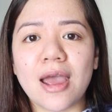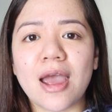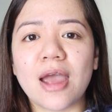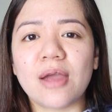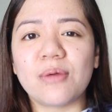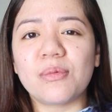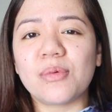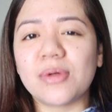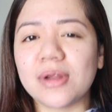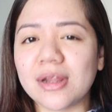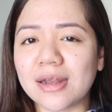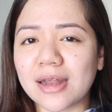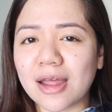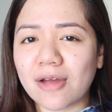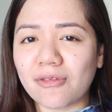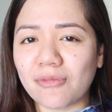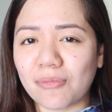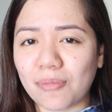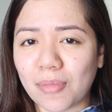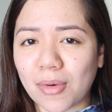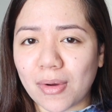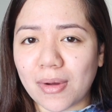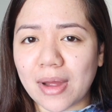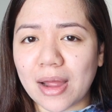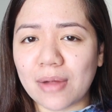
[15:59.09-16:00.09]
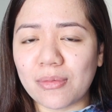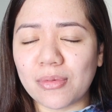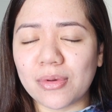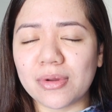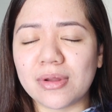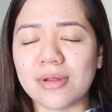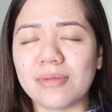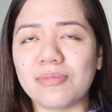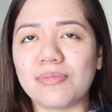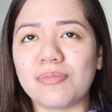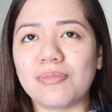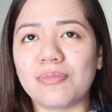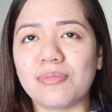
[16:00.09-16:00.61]
I
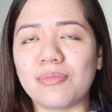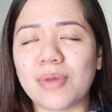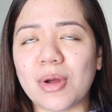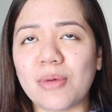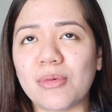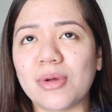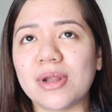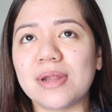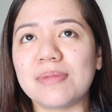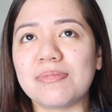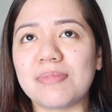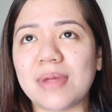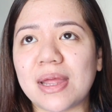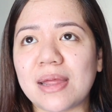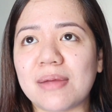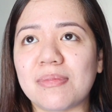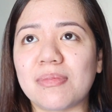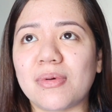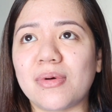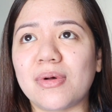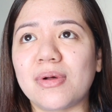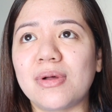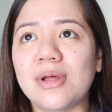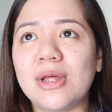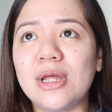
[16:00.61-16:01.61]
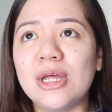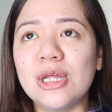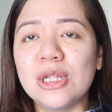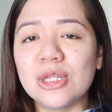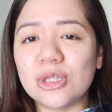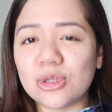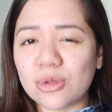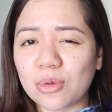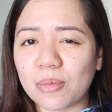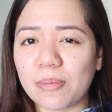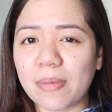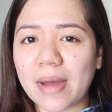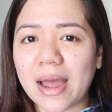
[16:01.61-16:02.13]
wouldn't be able
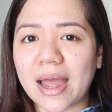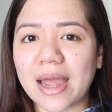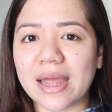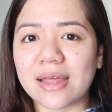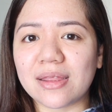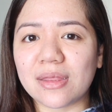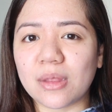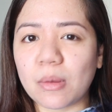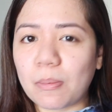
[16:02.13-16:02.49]
to buy